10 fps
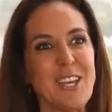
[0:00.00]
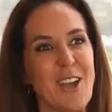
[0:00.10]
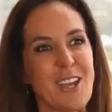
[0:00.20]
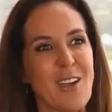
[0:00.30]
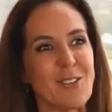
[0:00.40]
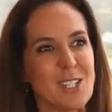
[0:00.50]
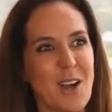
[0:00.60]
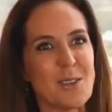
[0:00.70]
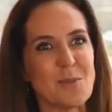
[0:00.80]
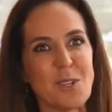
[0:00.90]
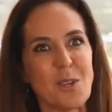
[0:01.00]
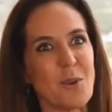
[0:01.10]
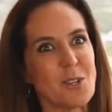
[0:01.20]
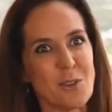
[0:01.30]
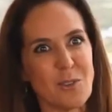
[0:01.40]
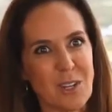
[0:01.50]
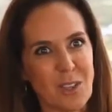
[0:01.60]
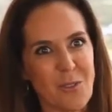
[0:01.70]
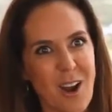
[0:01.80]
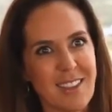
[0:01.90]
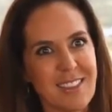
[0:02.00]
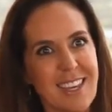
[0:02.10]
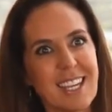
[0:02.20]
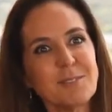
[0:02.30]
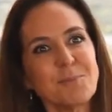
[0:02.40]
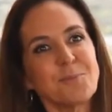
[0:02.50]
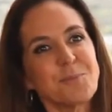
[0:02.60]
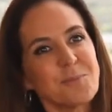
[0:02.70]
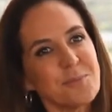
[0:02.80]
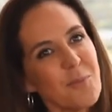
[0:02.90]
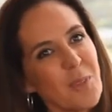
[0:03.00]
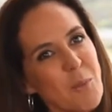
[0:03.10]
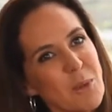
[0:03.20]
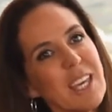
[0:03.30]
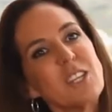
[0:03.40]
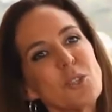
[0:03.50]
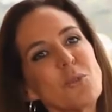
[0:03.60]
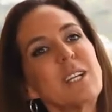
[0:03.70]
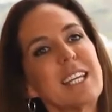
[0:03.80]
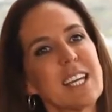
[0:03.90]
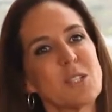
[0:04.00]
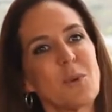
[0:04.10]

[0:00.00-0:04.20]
you have your times when you wonder if you've done the right thing. But they do really get